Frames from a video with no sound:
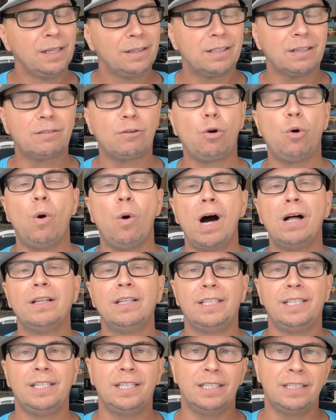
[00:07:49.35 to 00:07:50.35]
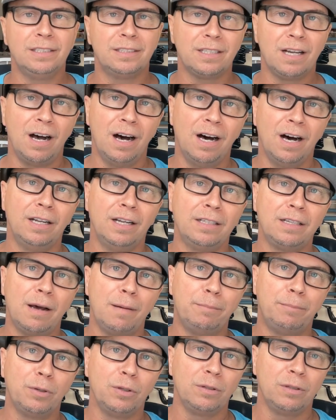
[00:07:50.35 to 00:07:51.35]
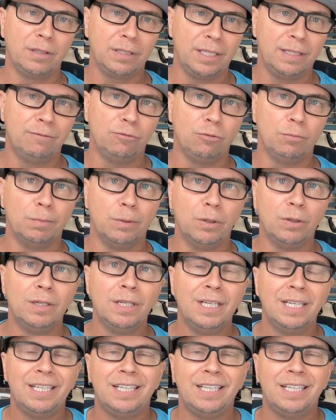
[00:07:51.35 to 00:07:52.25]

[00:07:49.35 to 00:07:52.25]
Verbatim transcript: The quality is unbelievable.